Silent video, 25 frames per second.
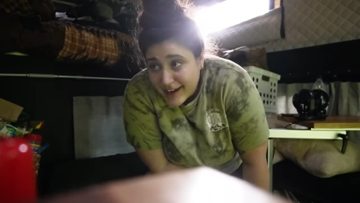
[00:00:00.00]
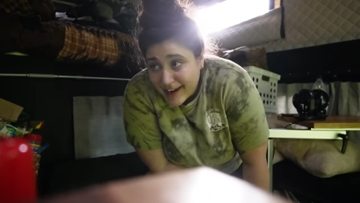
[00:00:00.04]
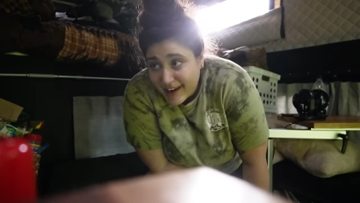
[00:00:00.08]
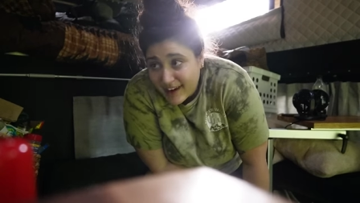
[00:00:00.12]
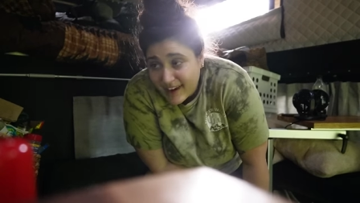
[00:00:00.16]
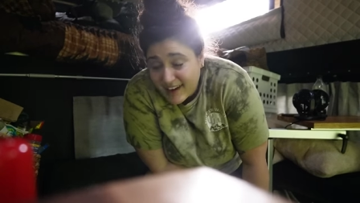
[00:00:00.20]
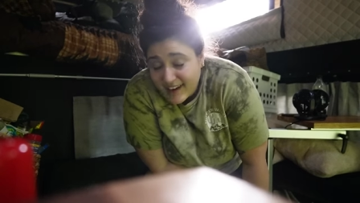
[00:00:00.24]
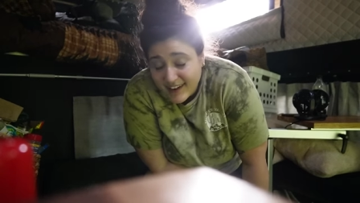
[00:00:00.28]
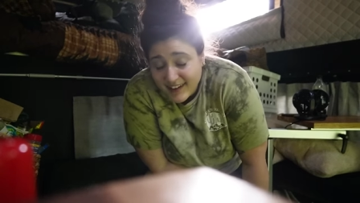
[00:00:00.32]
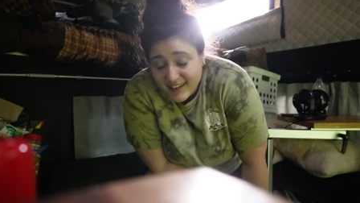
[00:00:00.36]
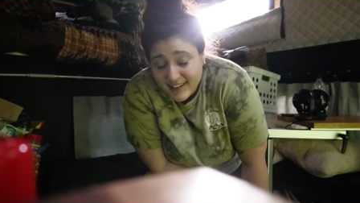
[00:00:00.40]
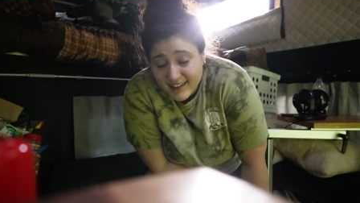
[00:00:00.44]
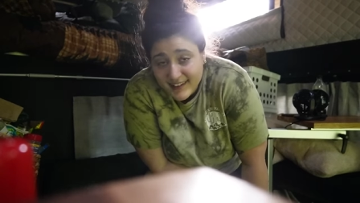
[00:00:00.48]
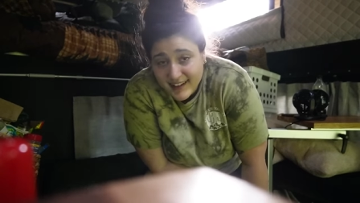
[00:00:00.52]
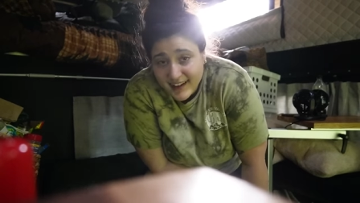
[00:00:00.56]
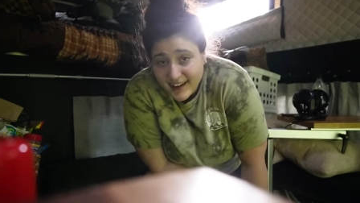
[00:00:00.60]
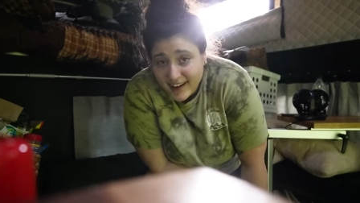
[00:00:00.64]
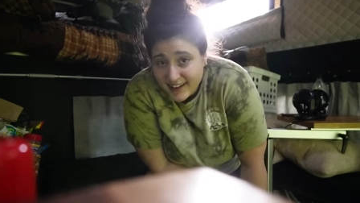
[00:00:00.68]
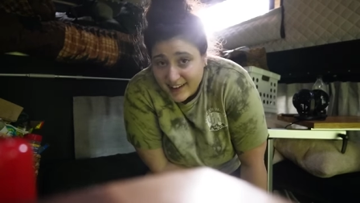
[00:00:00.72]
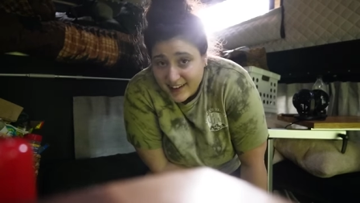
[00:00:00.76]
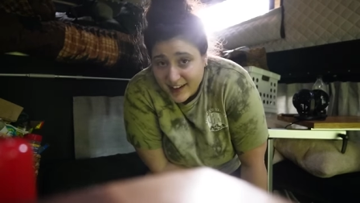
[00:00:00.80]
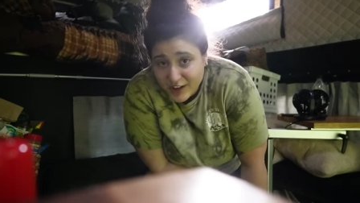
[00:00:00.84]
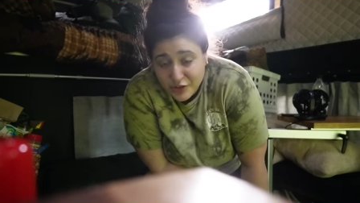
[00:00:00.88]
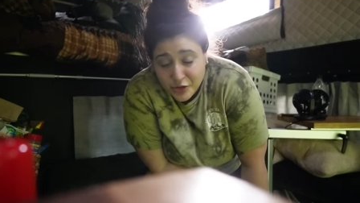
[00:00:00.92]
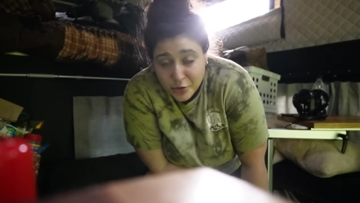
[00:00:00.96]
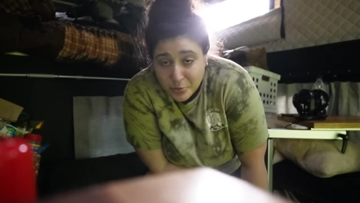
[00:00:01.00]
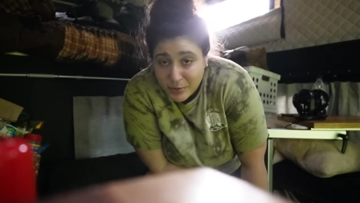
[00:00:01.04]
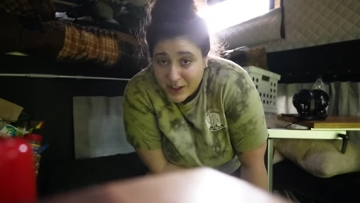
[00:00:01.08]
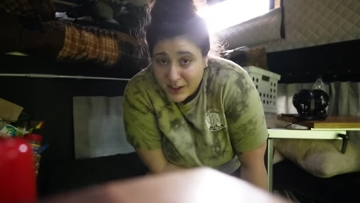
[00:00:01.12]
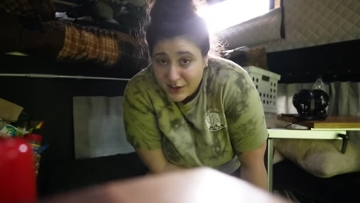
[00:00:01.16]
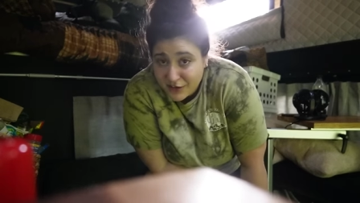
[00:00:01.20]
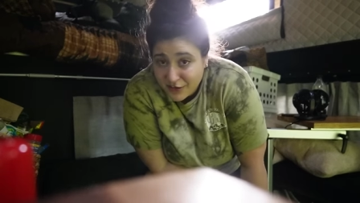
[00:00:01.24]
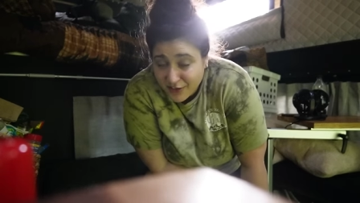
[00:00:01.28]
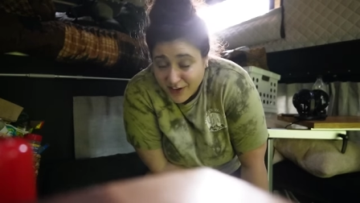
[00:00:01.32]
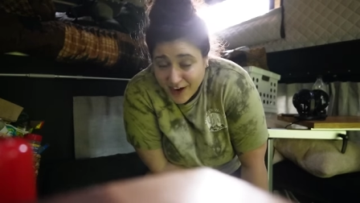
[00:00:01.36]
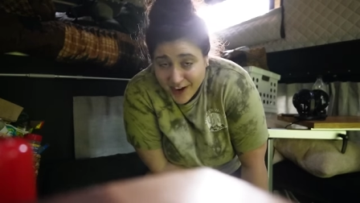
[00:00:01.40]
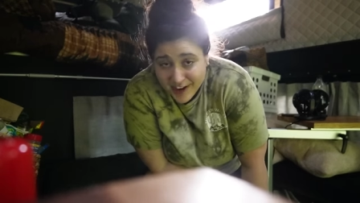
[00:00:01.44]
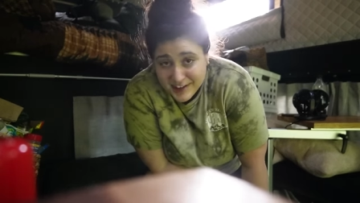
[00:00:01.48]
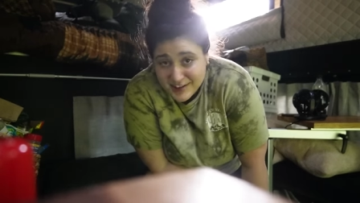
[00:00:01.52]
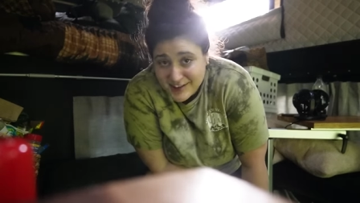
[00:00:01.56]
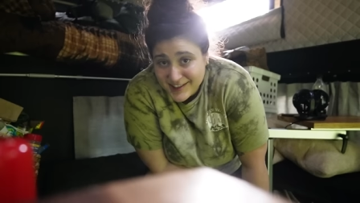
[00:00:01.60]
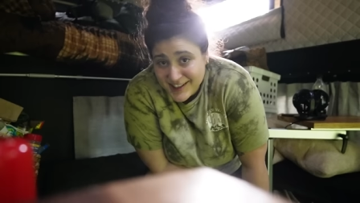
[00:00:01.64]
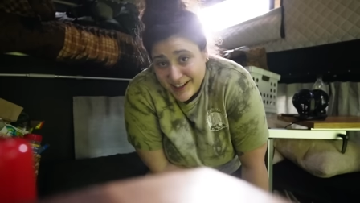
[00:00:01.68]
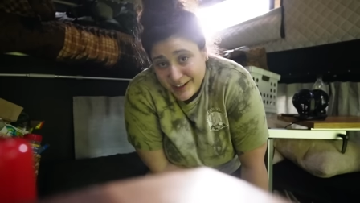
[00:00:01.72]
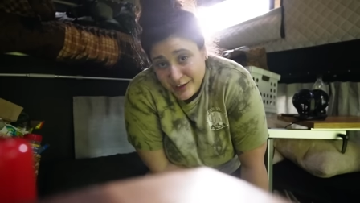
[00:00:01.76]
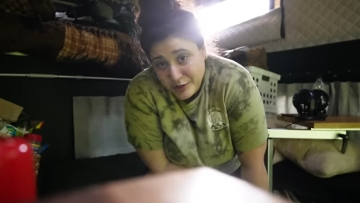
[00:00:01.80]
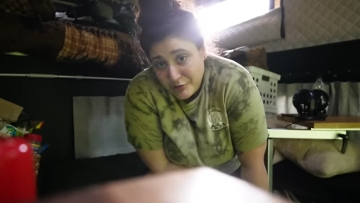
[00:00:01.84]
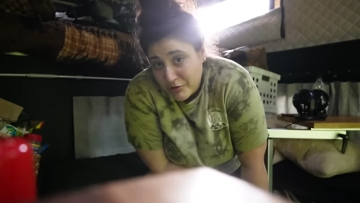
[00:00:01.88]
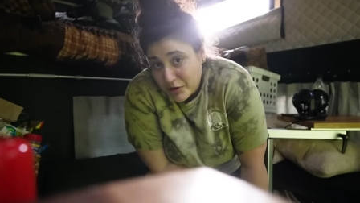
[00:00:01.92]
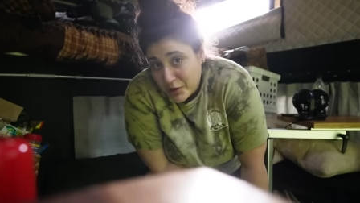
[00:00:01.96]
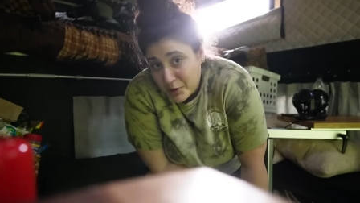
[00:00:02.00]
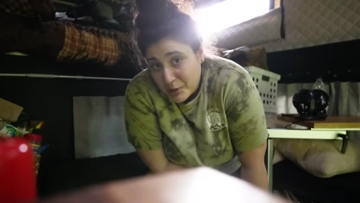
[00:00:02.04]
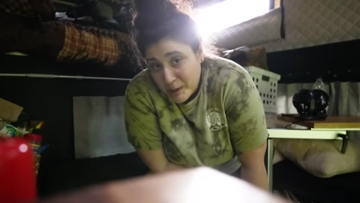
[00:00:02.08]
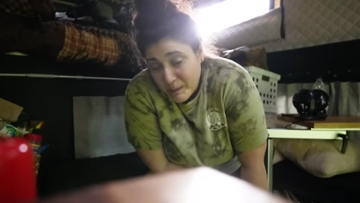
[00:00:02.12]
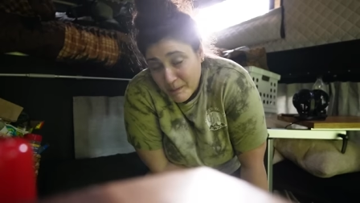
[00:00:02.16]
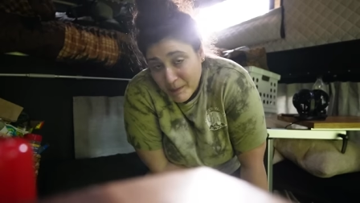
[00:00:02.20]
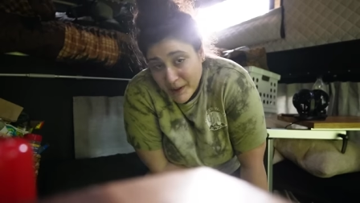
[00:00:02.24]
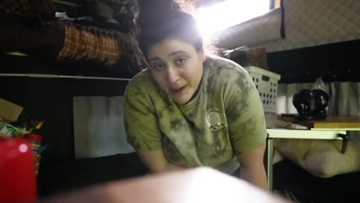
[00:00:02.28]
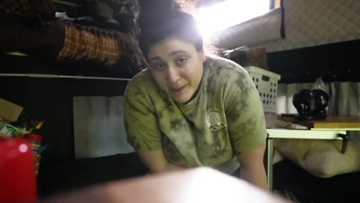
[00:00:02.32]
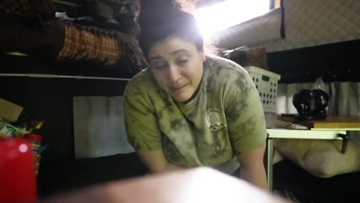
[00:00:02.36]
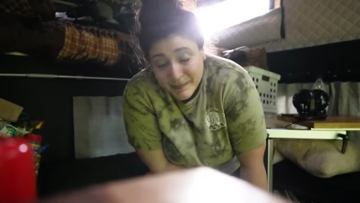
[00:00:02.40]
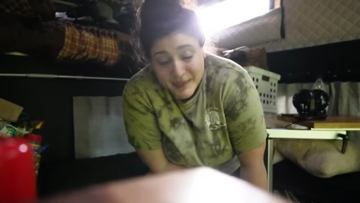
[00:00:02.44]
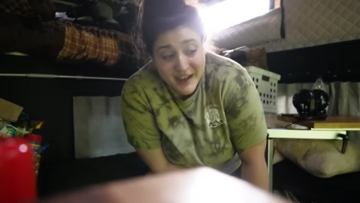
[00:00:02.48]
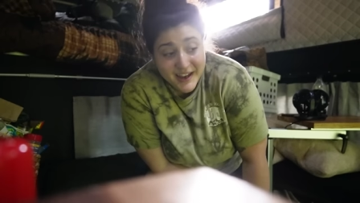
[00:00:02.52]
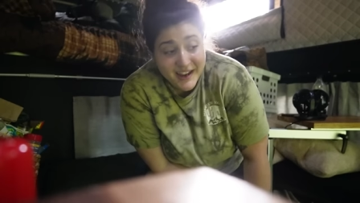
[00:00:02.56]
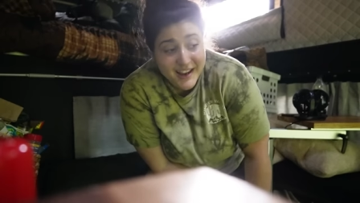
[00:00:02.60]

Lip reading: and I never make friends on the road, but